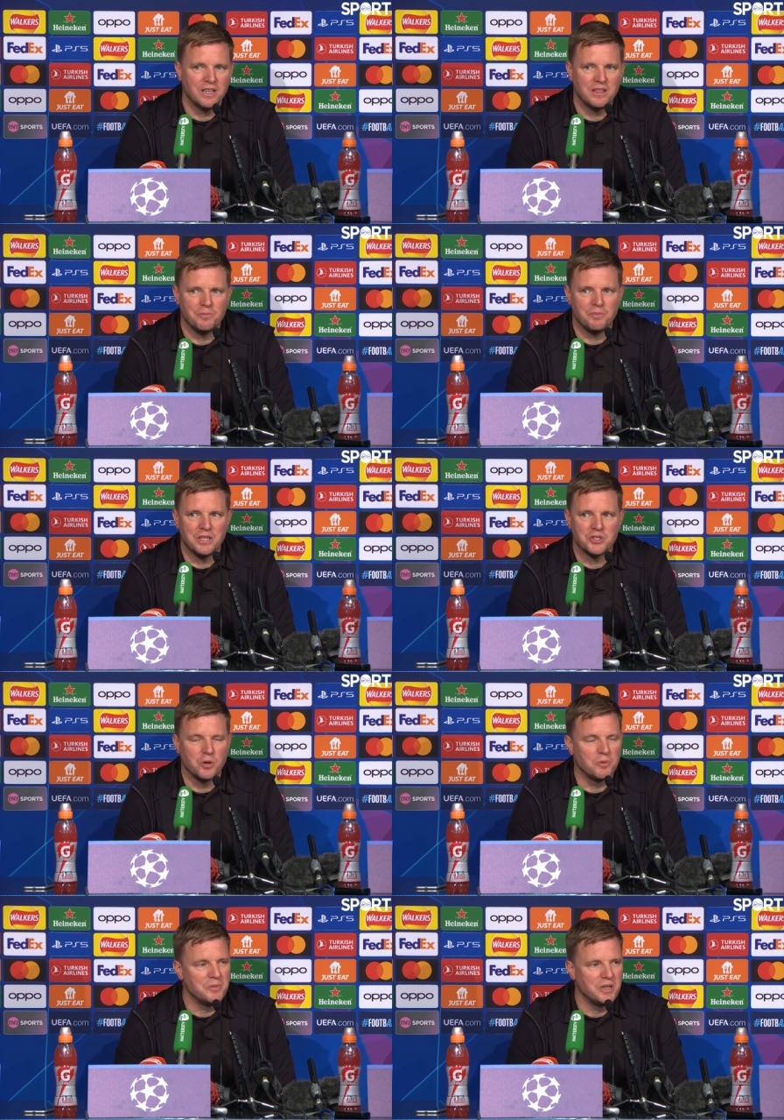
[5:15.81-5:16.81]
The biggest
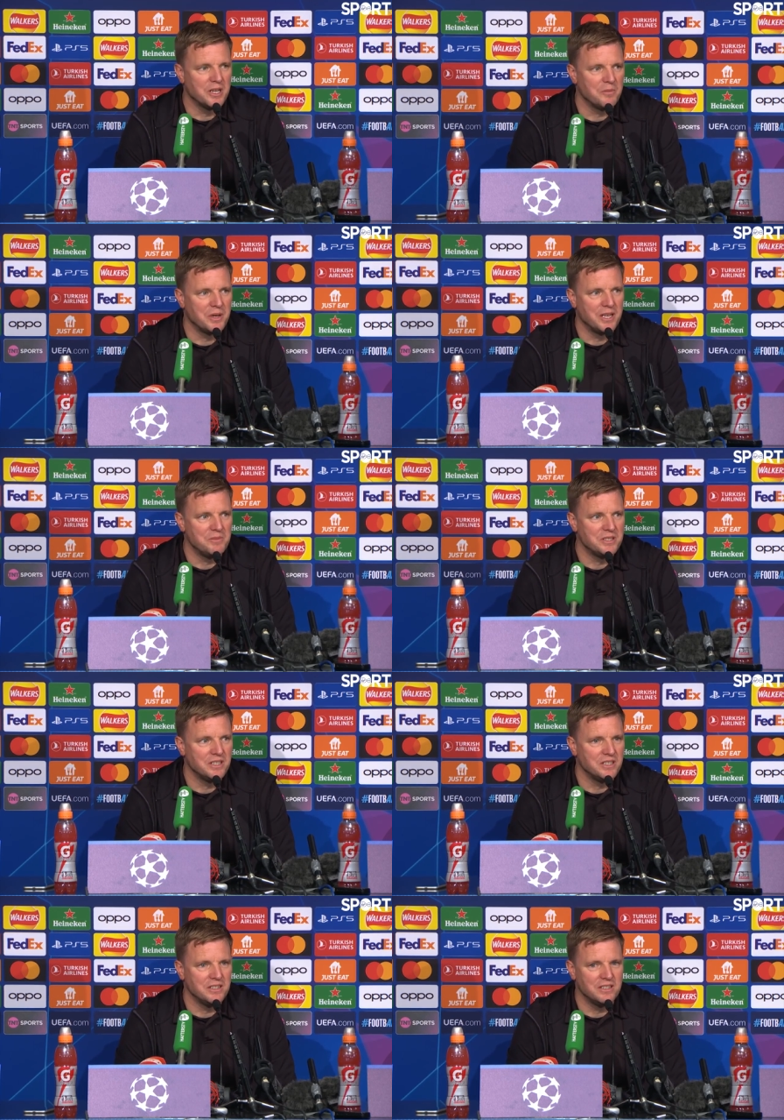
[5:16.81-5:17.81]
compliment I can pay him is
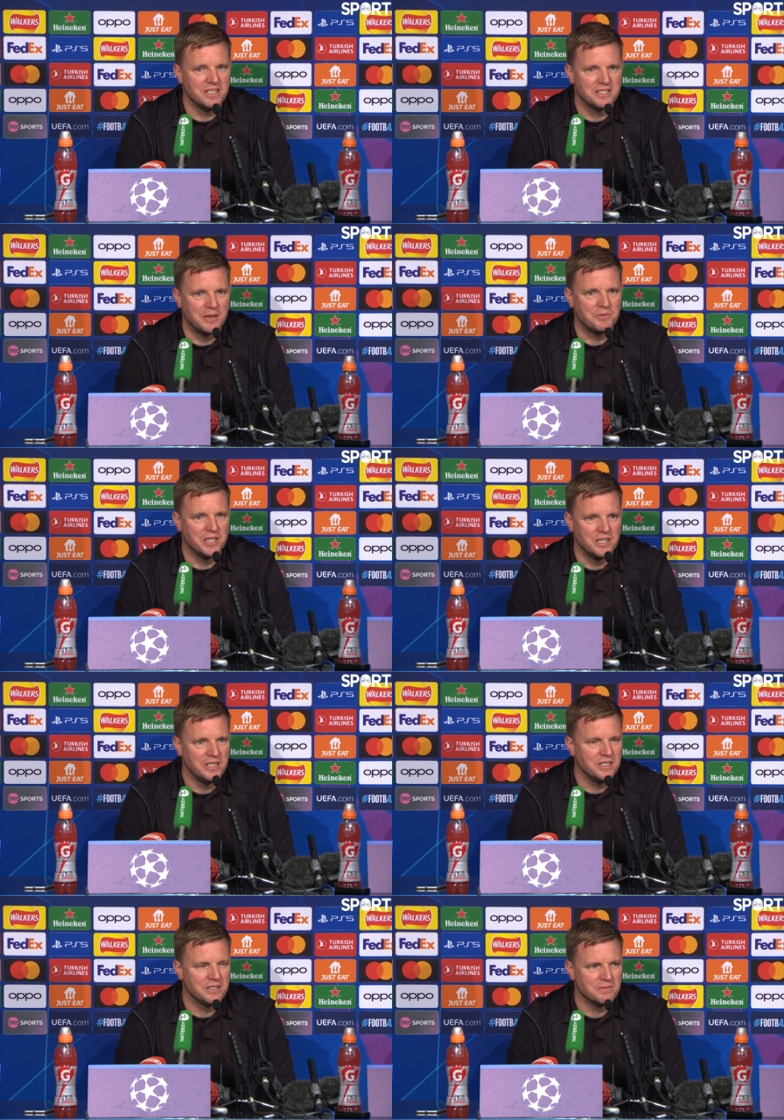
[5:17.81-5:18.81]
that he stepped in and
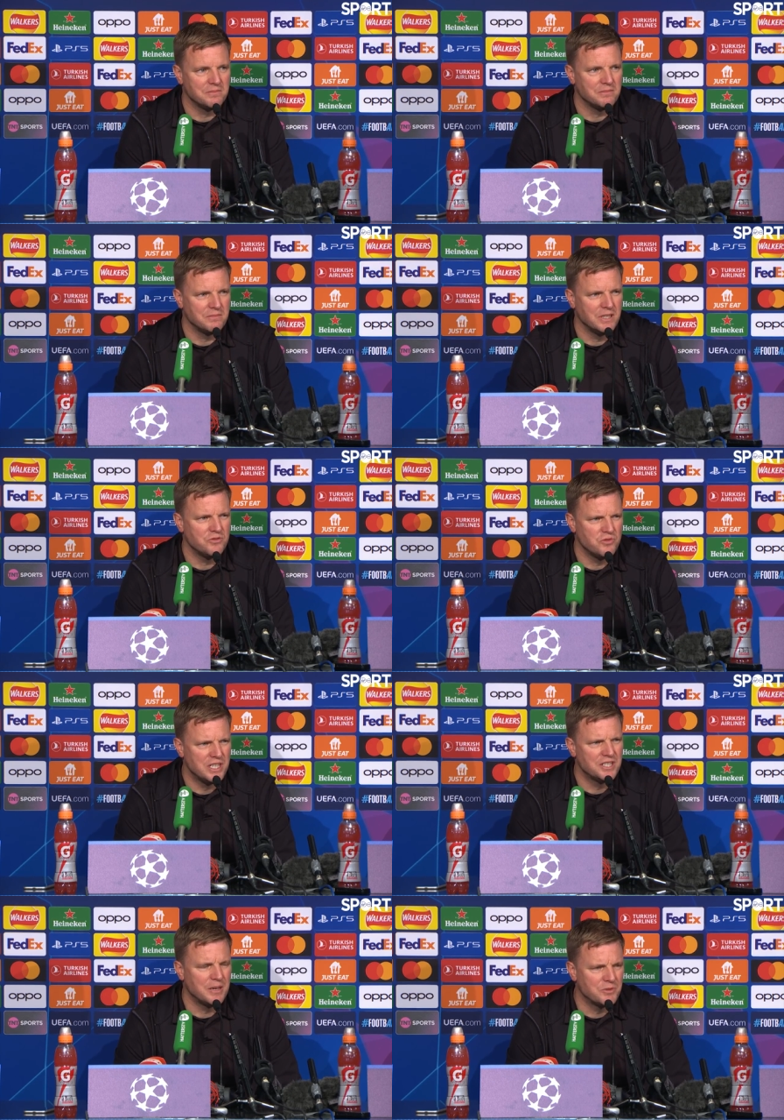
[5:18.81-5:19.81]
he's really
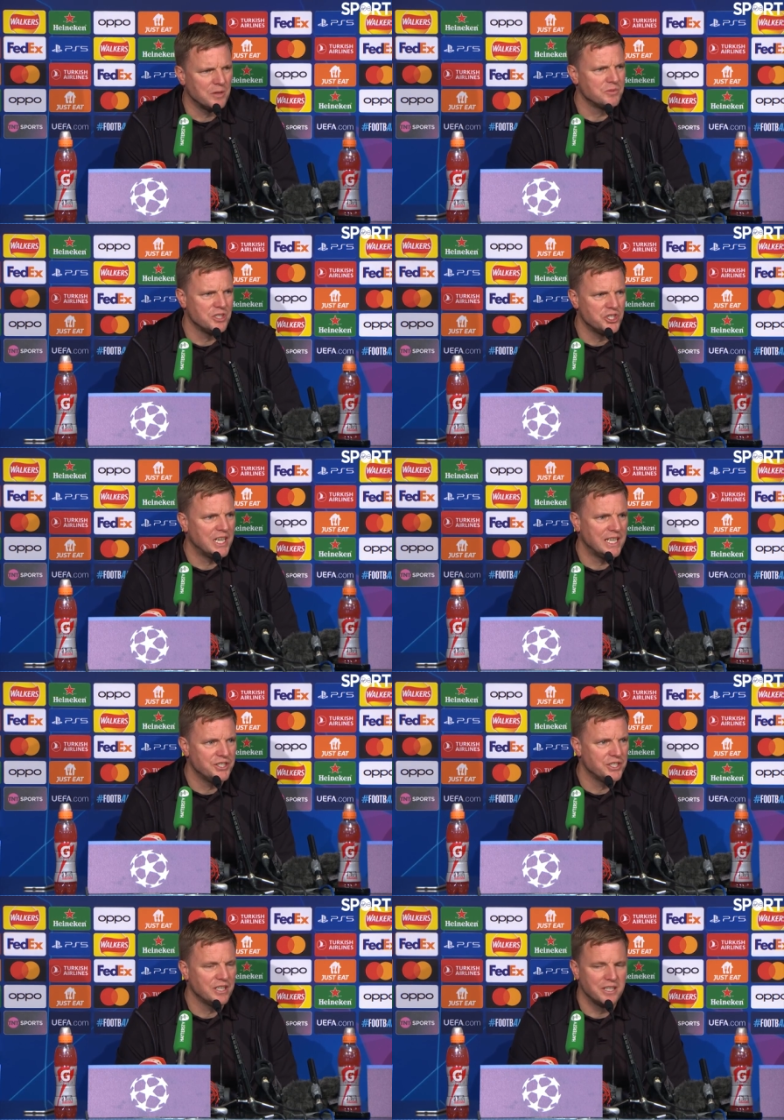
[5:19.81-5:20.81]
stepped up to the
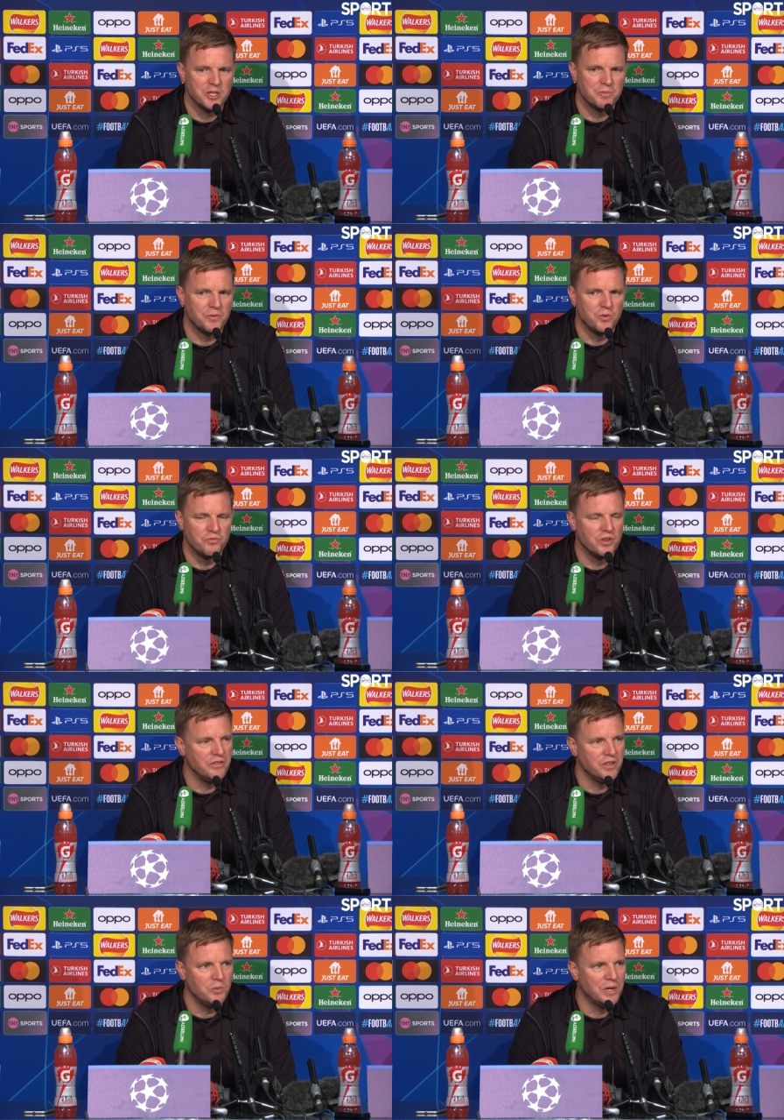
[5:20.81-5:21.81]
challenge, and I think he's performed really,
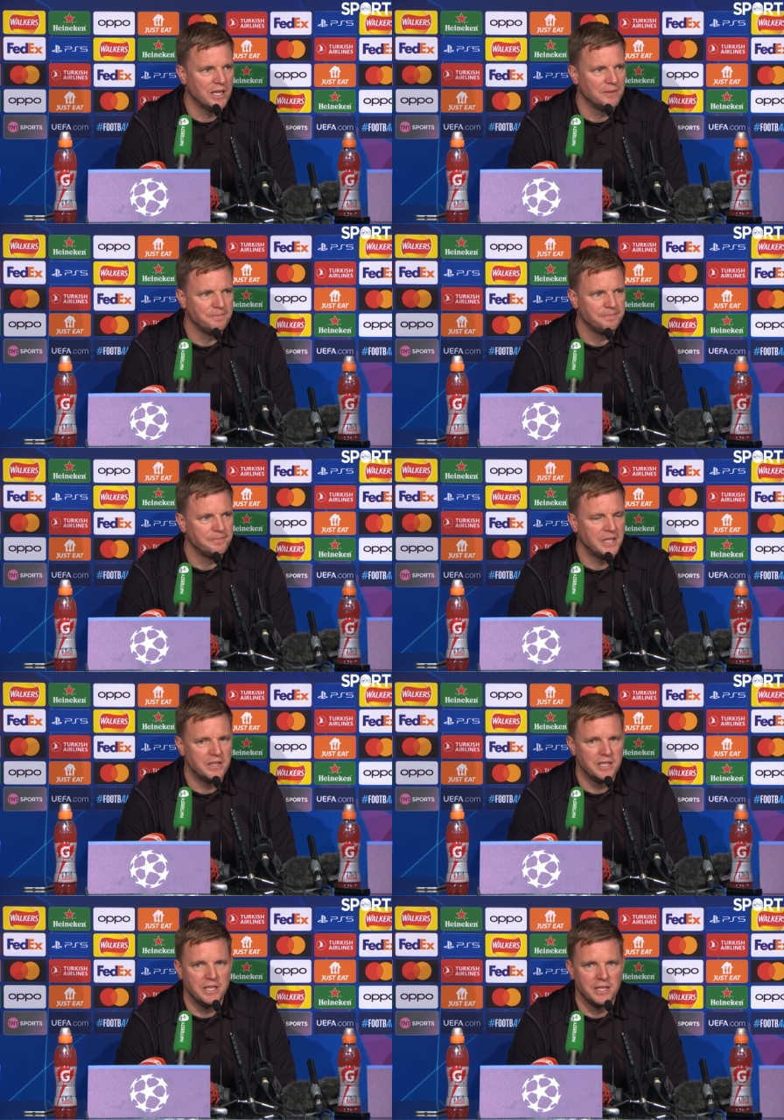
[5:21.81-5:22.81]
really well
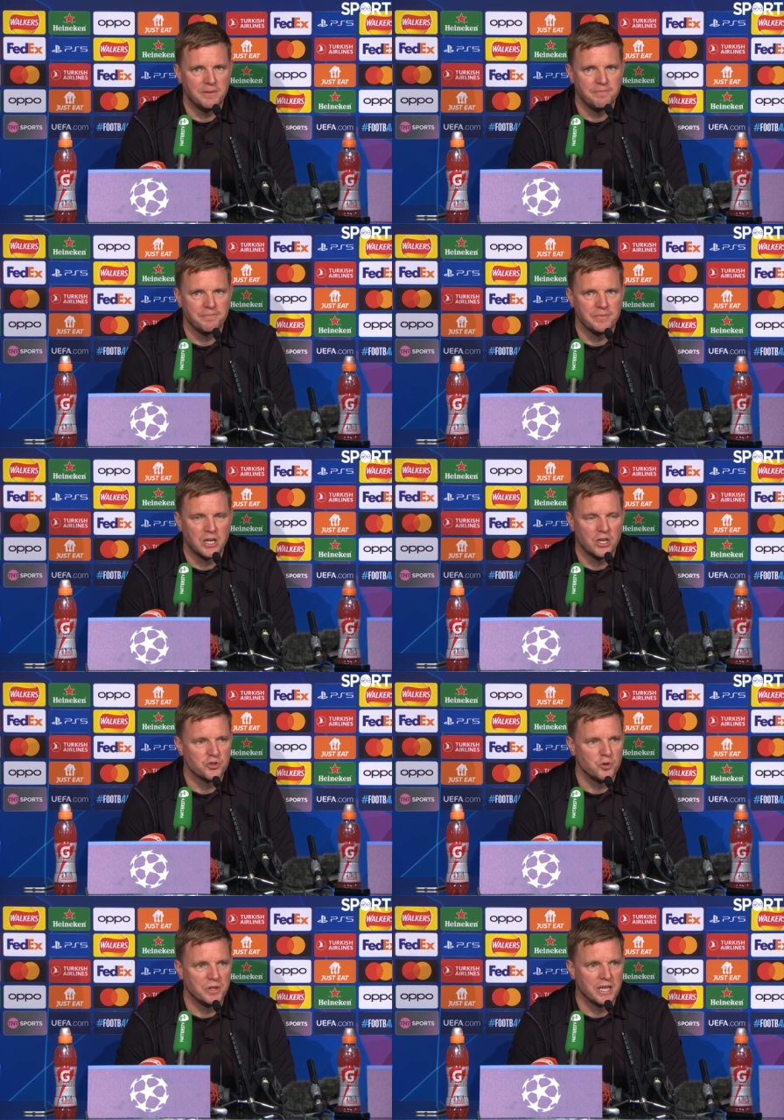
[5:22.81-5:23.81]
in the last
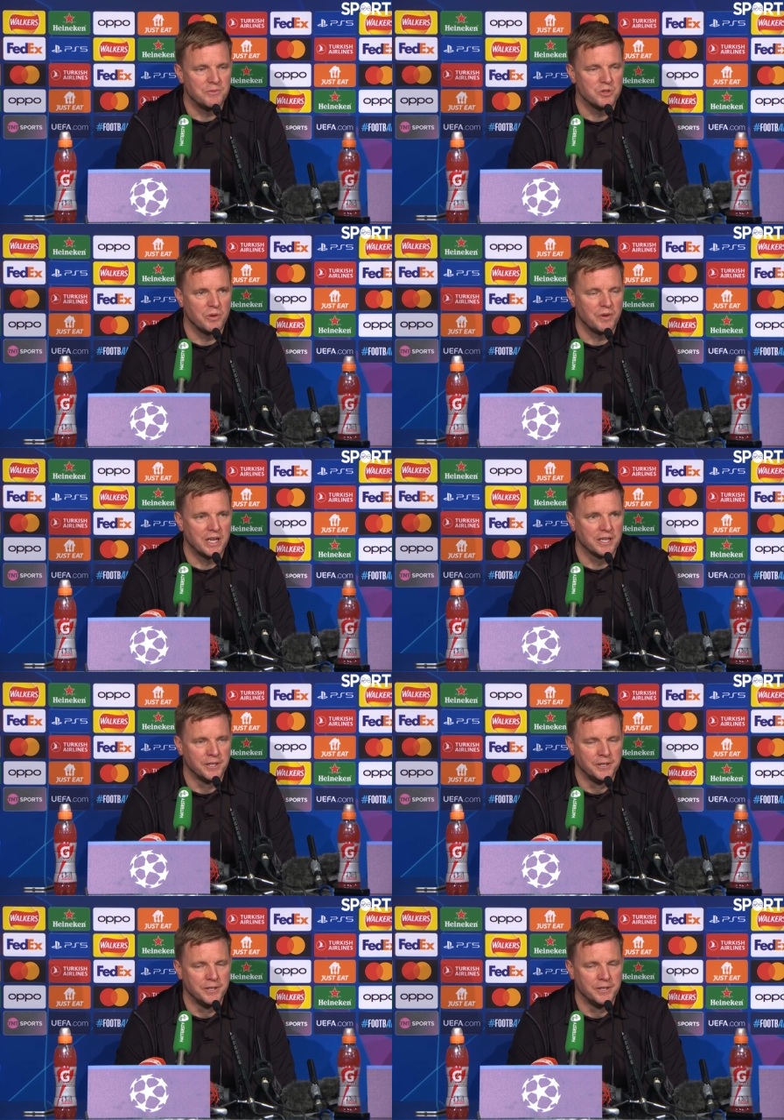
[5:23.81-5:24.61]
group of games that we've had.